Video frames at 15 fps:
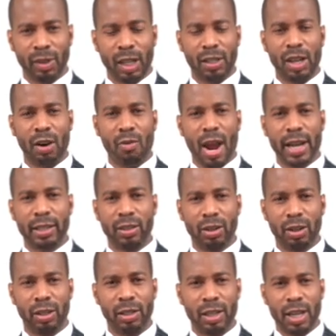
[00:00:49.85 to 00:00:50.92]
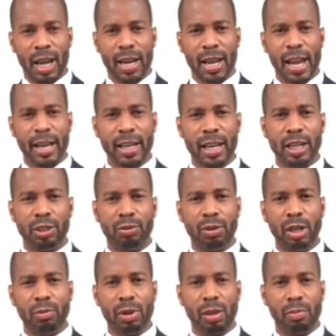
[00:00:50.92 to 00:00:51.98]
a director at Head
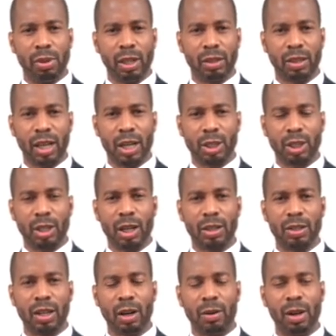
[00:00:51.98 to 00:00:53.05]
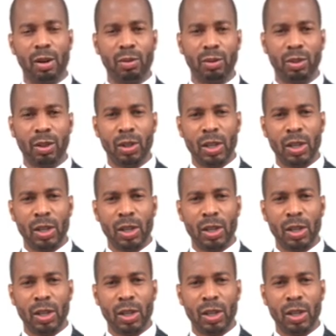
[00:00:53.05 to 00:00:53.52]
Injury Rehabilitation Ontario,